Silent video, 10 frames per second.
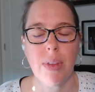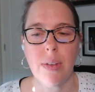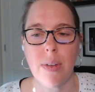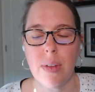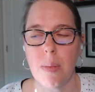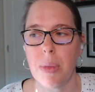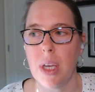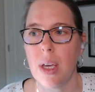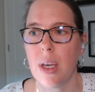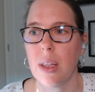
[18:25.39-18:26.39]
This is
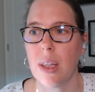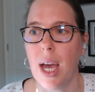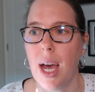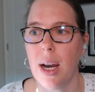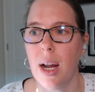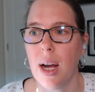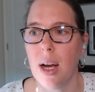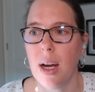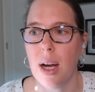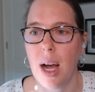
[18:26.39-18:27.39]
something that
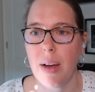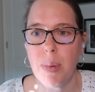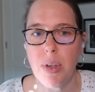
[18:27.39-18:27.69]
I've